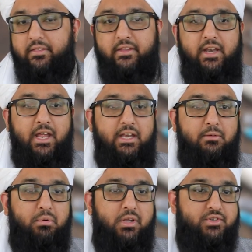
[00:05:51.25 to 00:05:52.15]
than
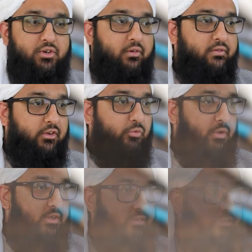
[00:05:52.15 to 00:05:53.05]
any pleasure of this
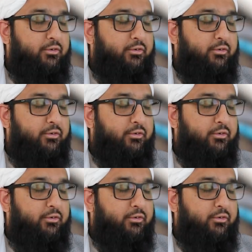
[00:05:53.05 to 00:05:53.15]
world.